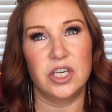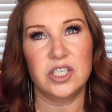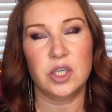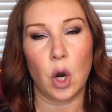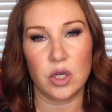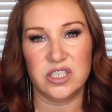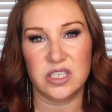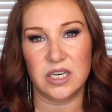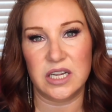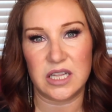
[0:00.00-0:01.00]
just
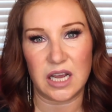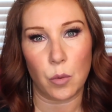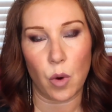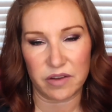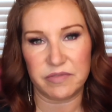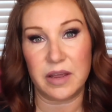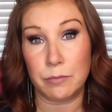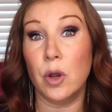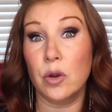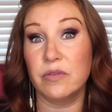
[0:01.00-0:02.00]
constantly think, what if
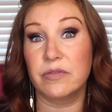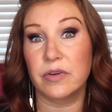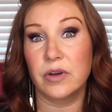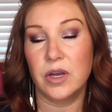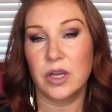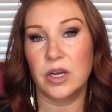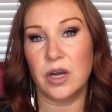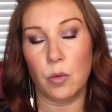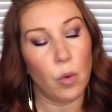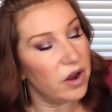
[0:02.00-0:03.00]
they move?
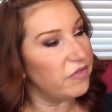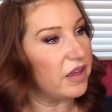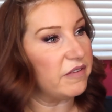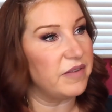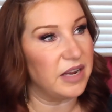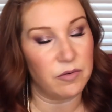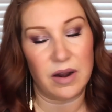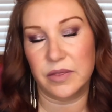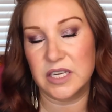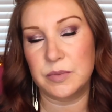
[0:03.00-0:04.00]
You know, what if they
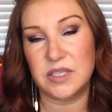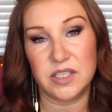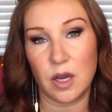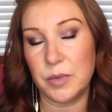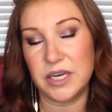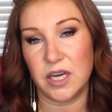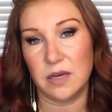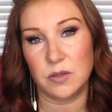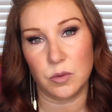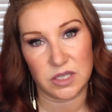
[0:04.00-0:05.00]
flick around? There's been so many
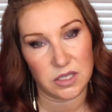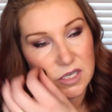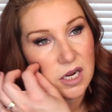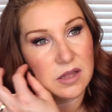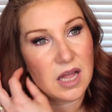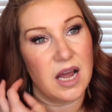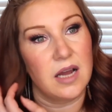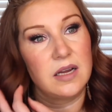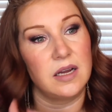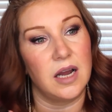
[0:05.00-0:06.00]
times Watson's done
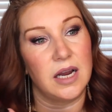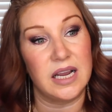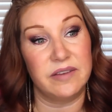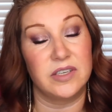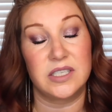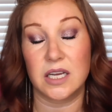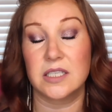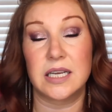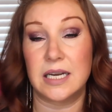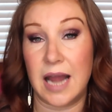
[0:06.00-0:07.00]
that and even
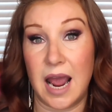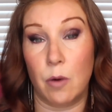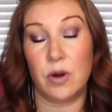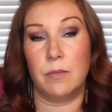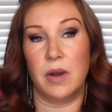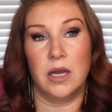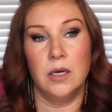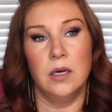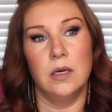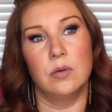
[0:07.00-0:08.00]
does it now, and I'm
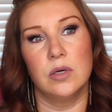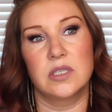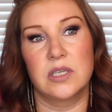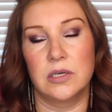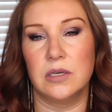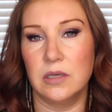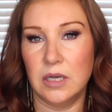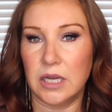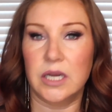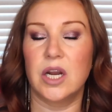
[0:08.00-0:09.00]
like, Watson,
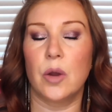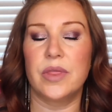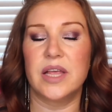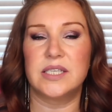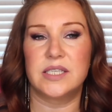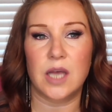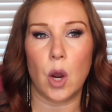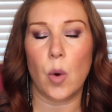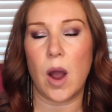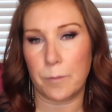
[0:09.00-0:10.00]
you know, they're
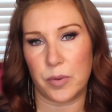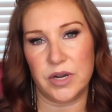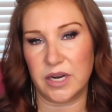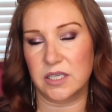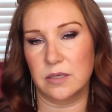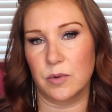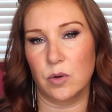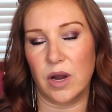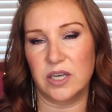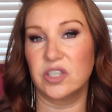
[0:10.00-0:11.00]
so
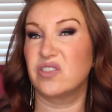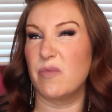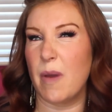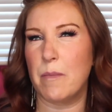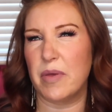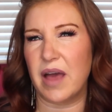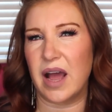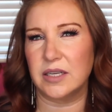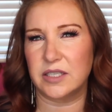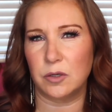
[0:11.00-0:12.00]
unpredictable, and just remember
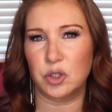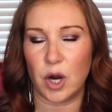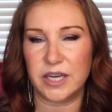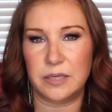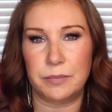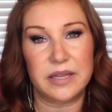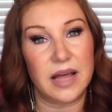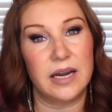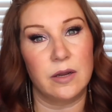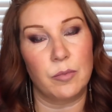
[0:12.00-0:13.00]
that, and so try to
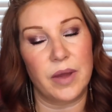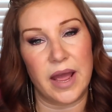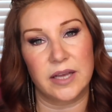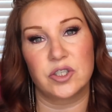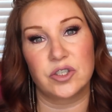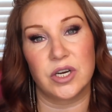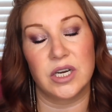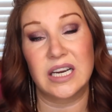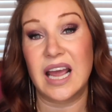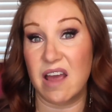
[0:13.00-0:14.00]
be that little bit
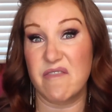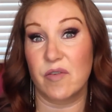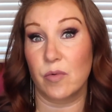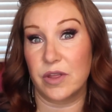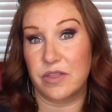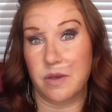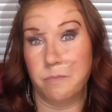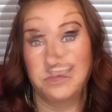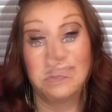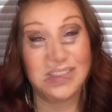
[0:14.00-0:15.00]
extra careful with
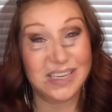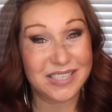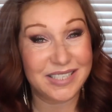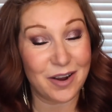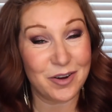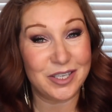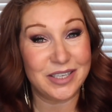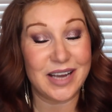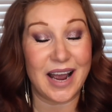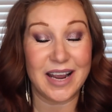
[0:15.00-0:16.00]
them. That's everything to tell you
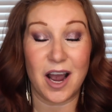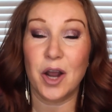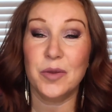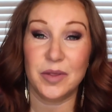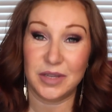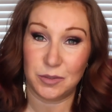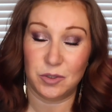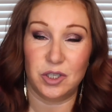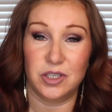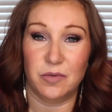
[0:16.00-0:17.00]
today. I hope that
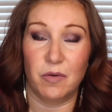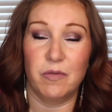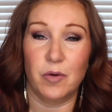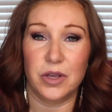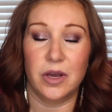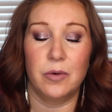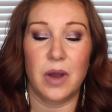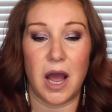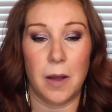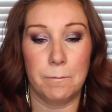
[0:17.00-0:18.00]
this was useful for
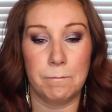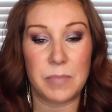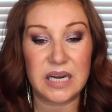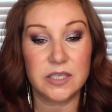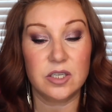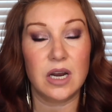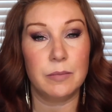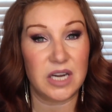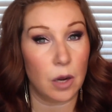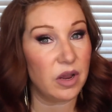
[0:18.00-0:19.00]
you. Please do
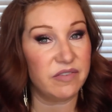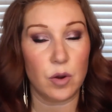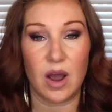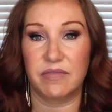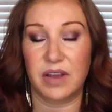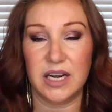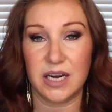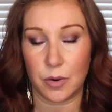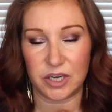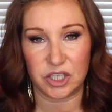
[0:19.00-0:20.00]
let me know if you have
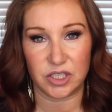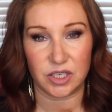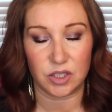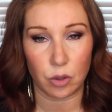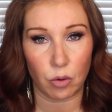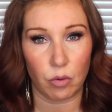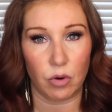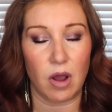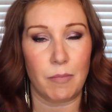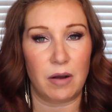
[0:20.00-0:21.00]
any questions at
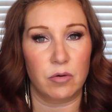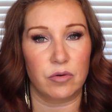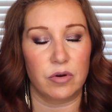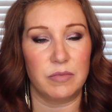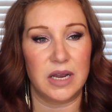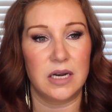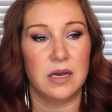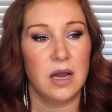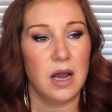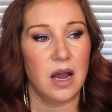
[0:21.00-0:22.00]
all about
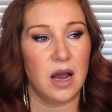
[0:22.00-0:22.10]
grooming,